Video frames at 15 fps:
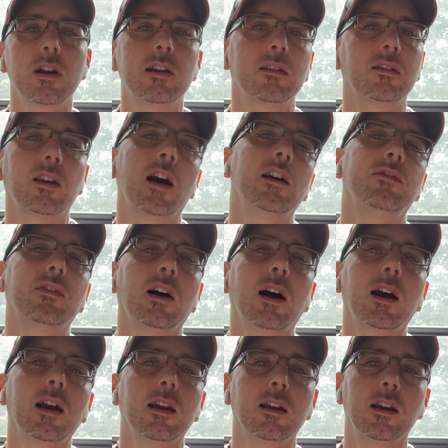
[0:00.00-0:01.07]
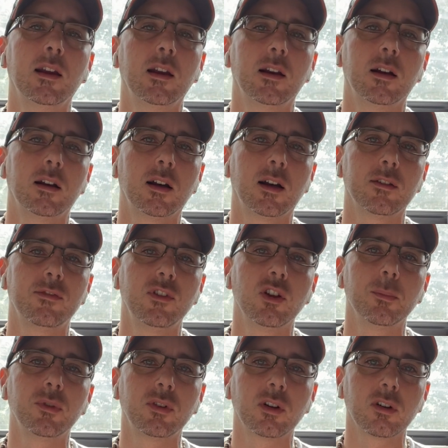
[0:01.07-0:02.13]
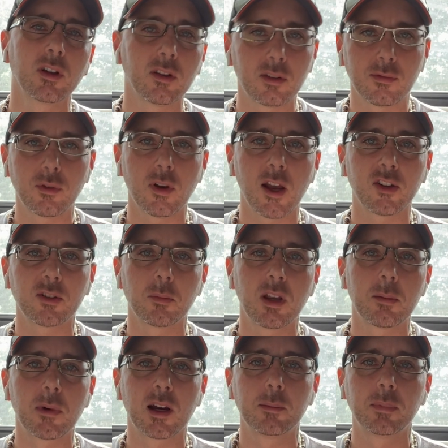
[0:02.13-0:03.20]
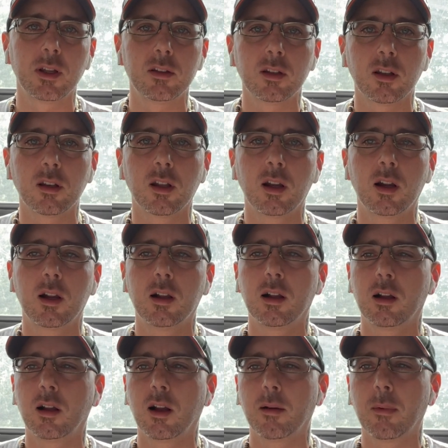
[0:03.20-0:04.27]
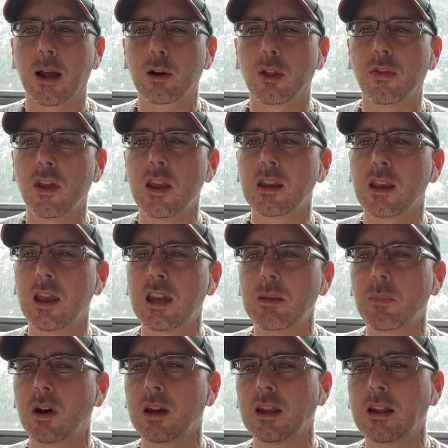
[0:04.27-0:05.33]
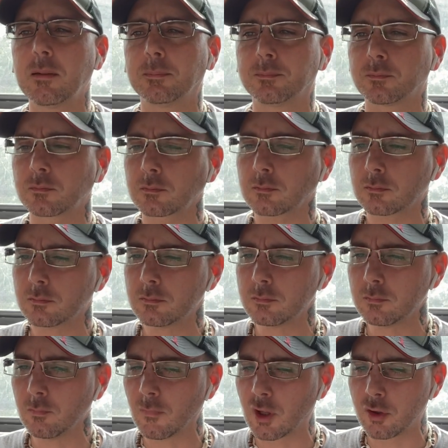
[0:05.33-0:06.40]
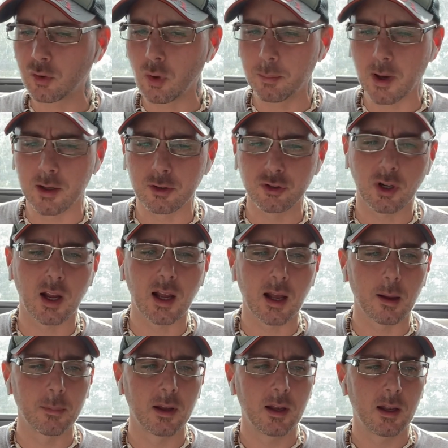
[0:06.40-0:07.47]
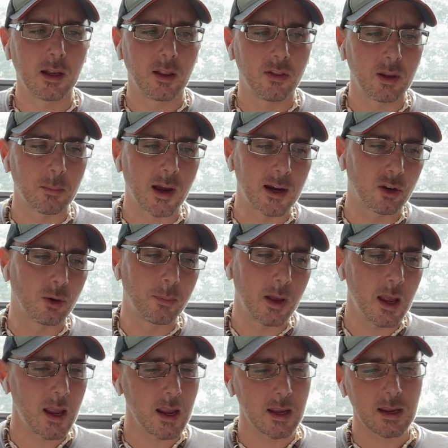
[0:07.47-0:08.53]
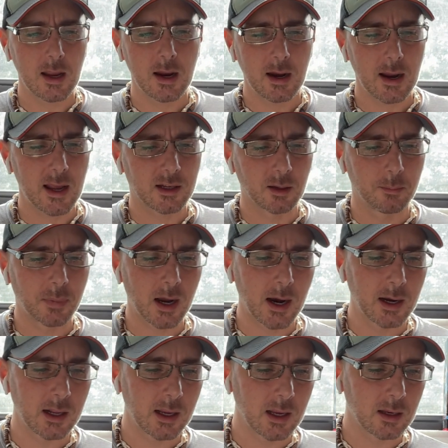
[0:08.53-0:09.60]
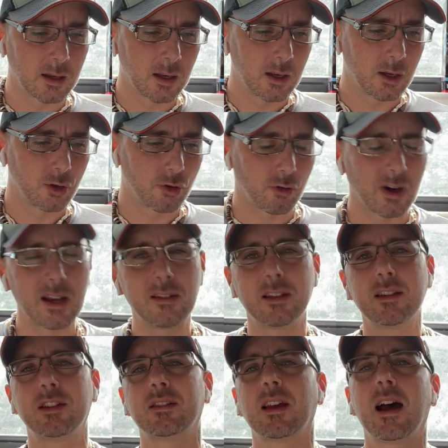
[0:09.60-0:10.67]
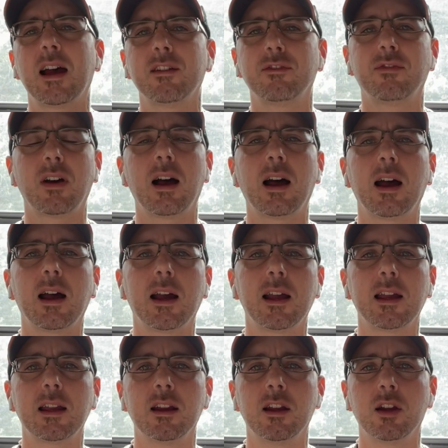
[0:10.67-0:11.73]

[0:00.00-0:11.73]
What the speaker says: sci-fi film series, if you ask me, in my opinion. I don't think anybody could do a better job than Michael Bay at combining crazy sci-fi,